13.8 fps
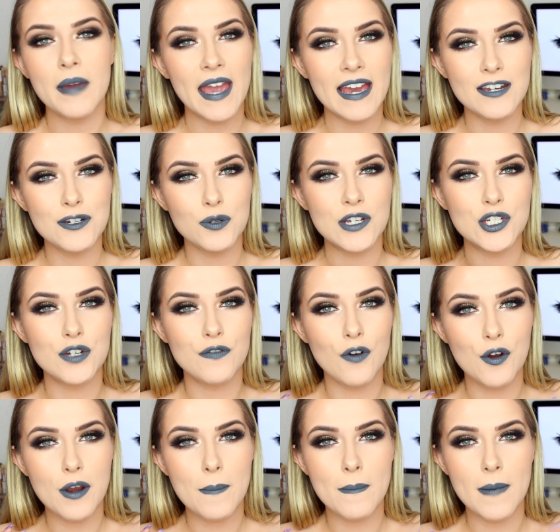My handle is
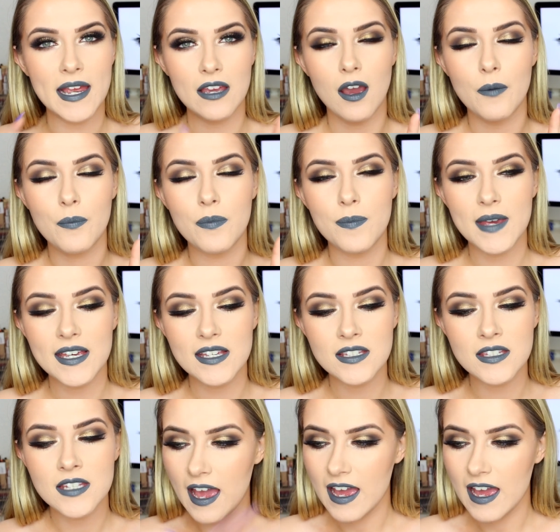Shivon Makeup Biz.